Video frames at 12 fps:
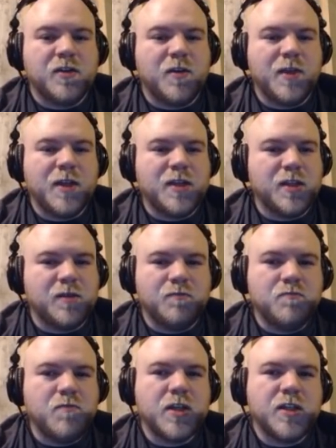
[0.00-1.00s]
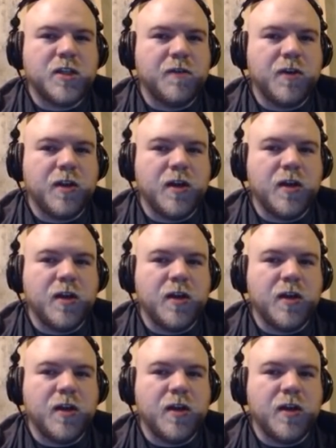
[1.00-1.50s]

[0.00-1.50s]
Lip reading: So I mean, this is much different